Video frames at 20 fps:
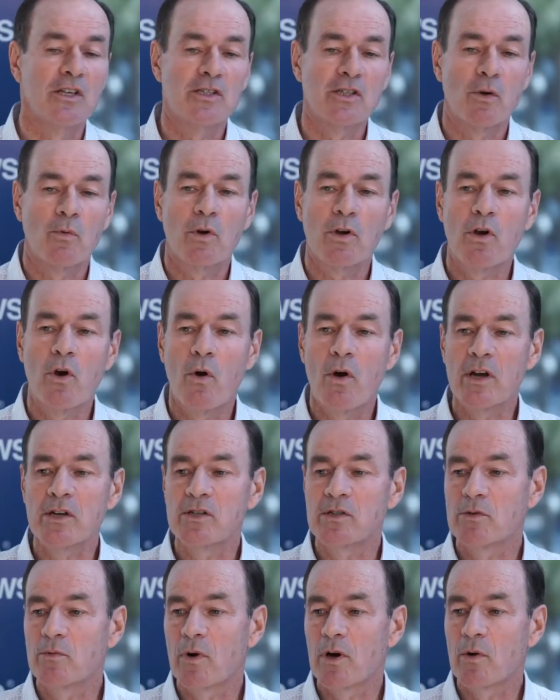So we're going
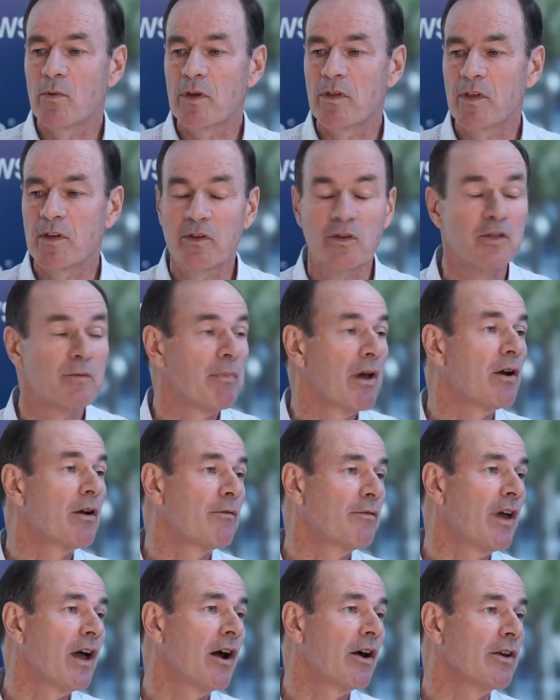to where we think there's better
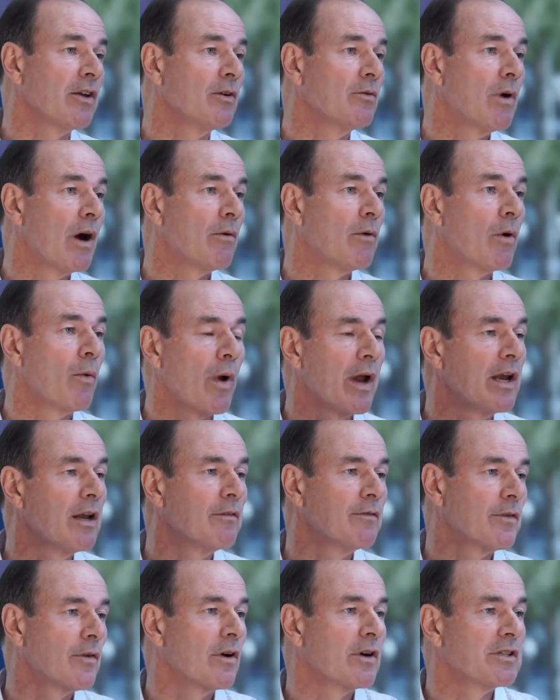value while we're
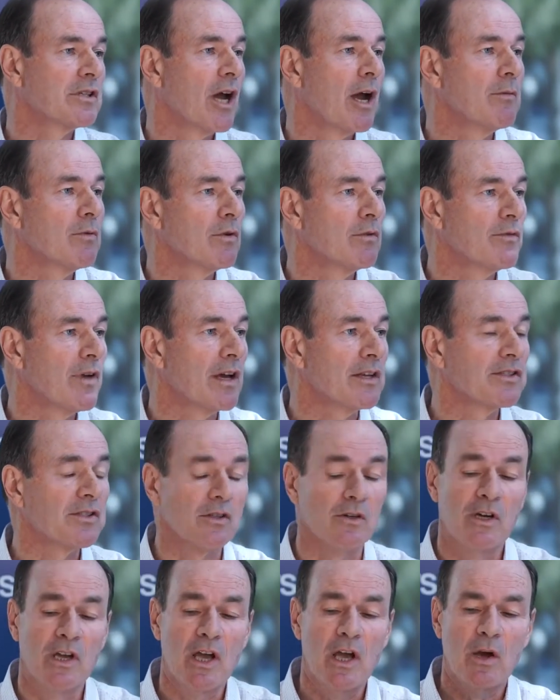waiting for our time to invest.
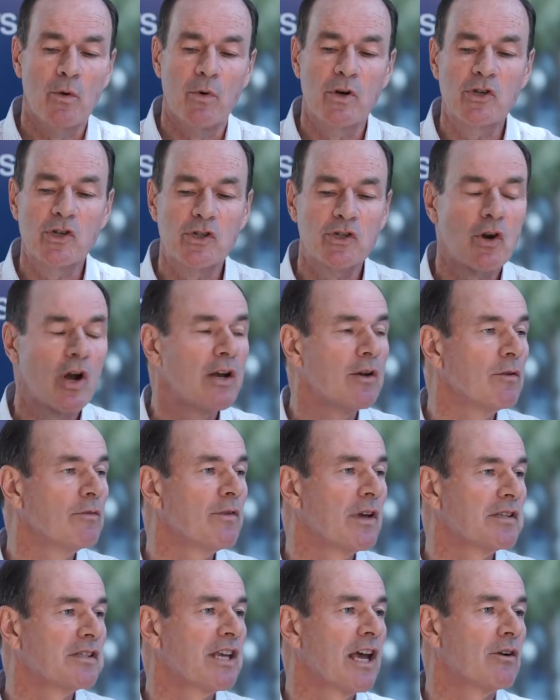So we're just trying to
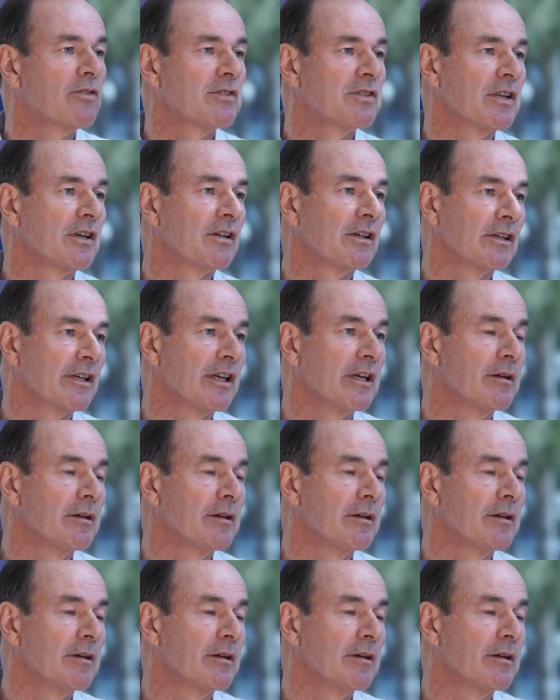invest countercyclically.